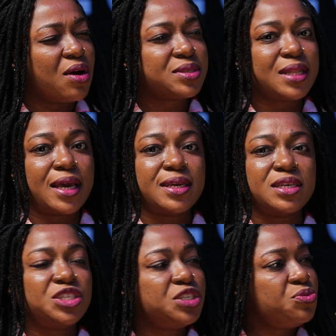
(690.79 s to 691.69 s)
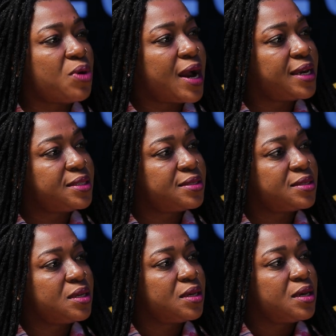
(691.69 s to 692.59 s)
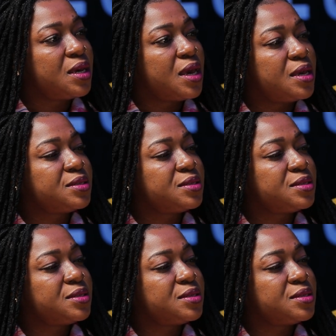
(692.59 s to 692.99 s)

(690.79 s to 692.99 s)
I was like, is she right?